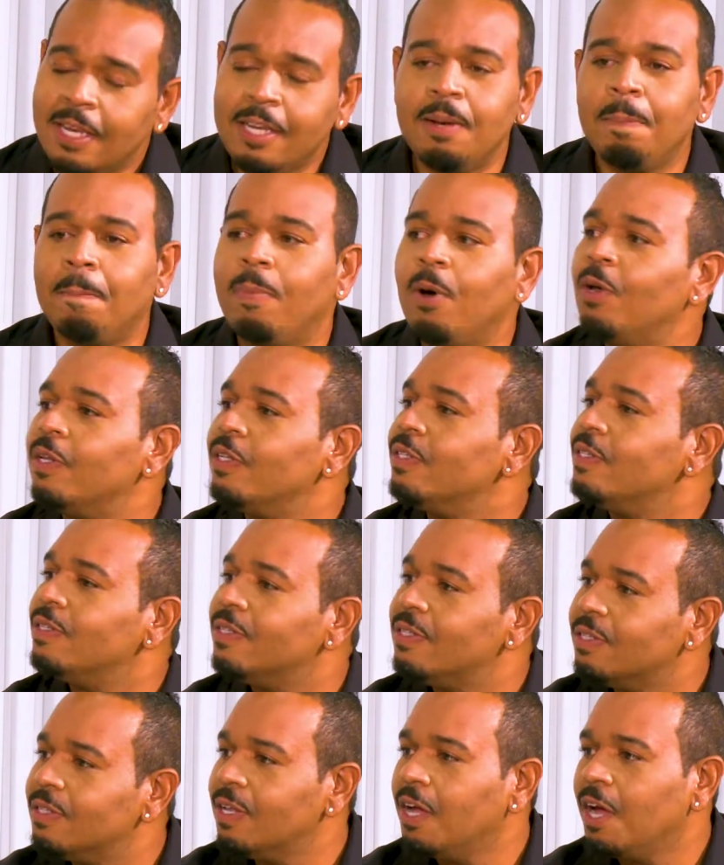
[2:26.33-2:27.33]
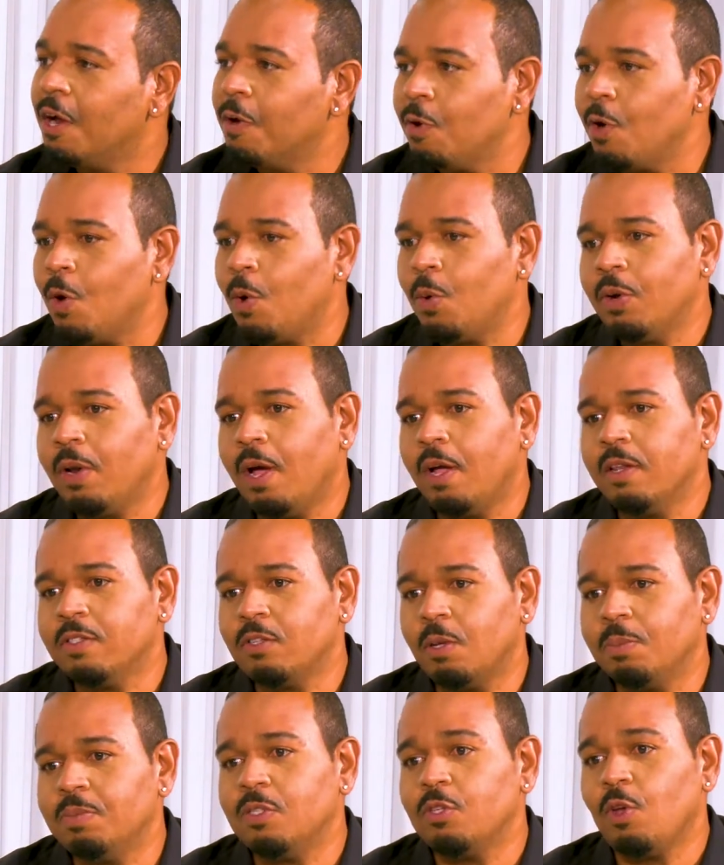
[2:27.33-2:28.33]
little buzz around on
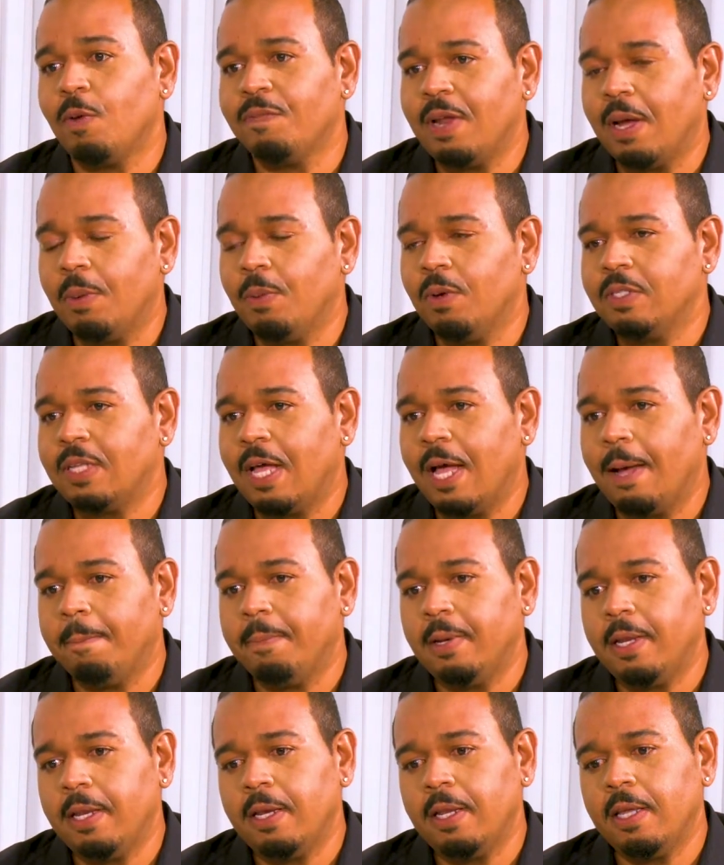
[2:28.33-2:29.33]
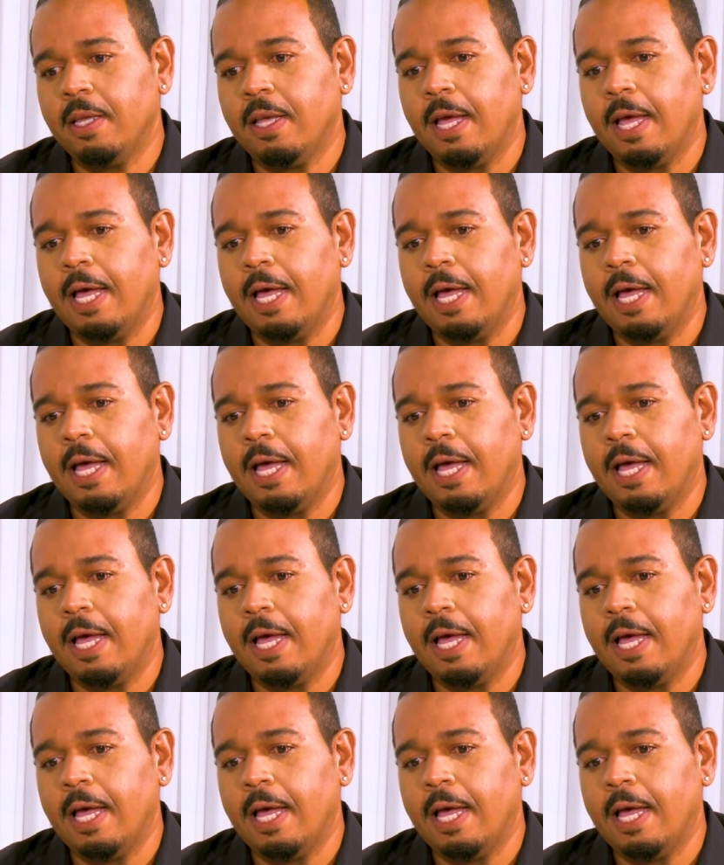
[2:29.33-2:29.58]
some stuff that was happening.